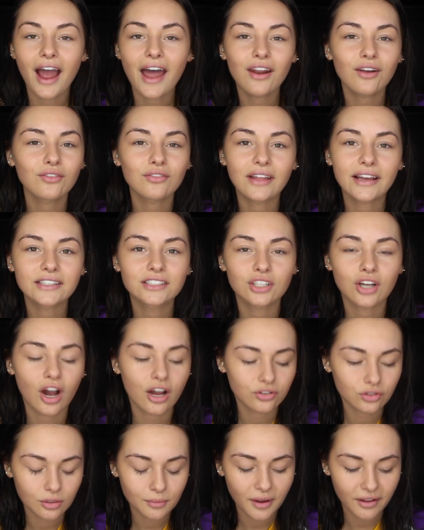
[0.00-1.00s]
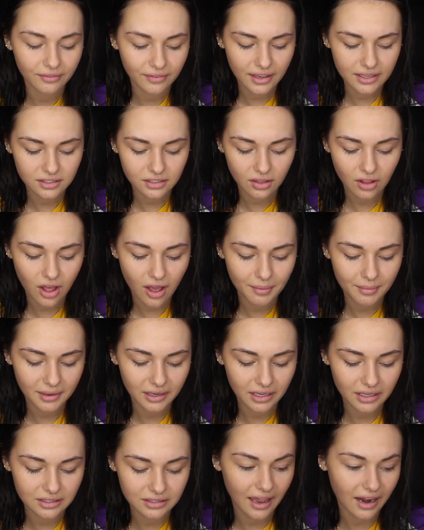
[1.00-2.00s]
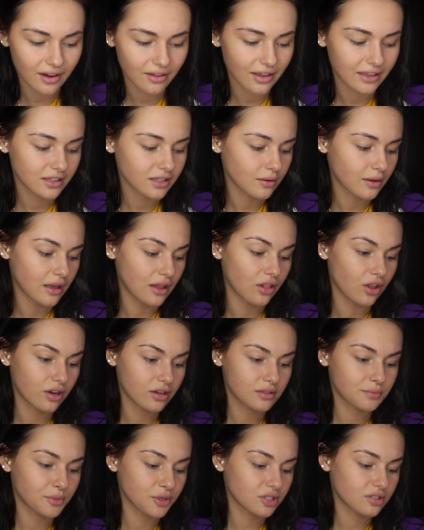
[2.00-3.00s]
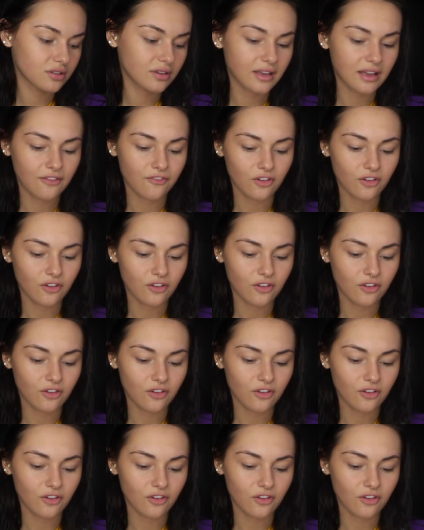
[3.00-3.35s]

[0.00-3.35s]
I don't like to contour my face a lot because I don't like the way it looks personally.